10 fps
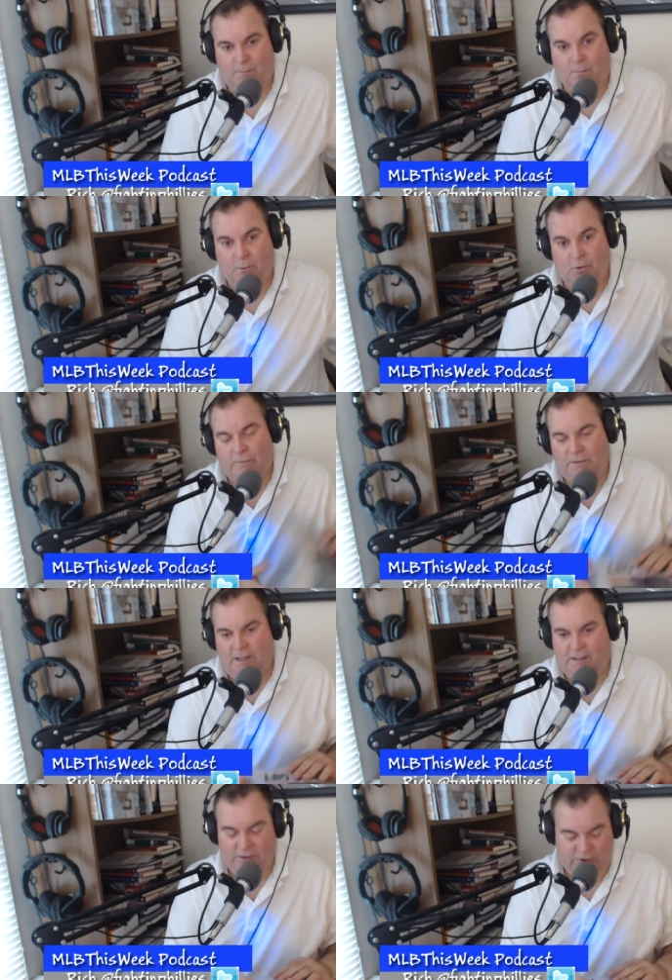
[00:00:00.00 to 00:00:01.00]
moved
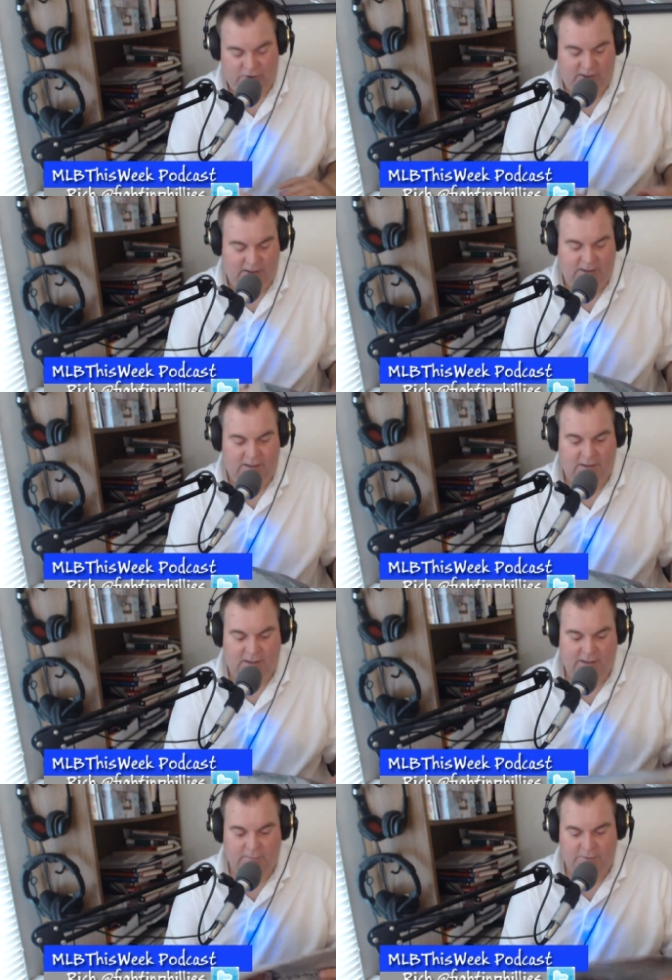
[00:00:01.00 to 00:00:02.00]
at this trade
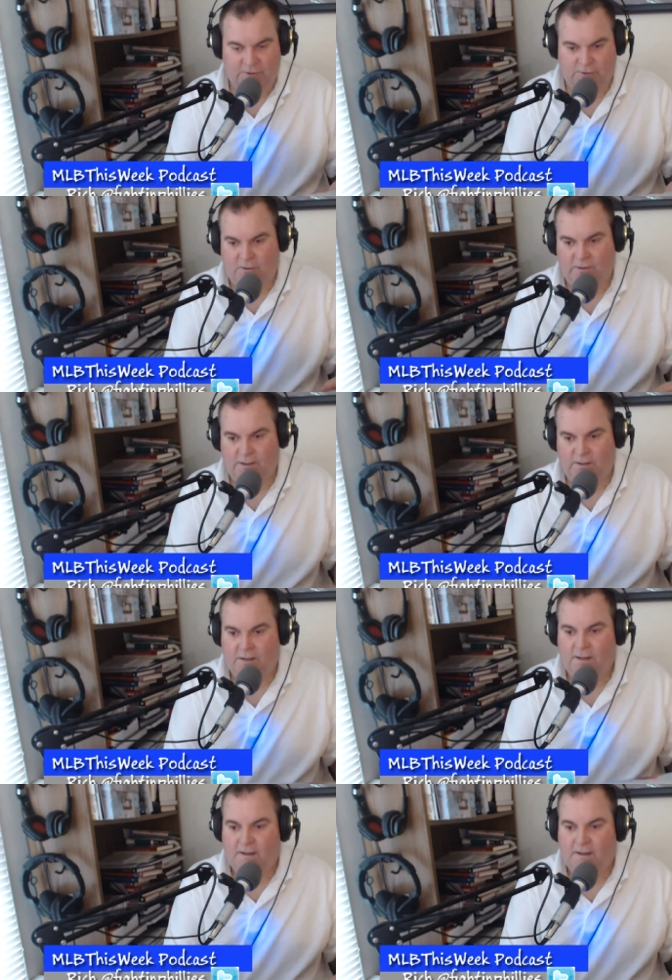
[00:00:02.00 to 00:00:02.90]
deadline, which is only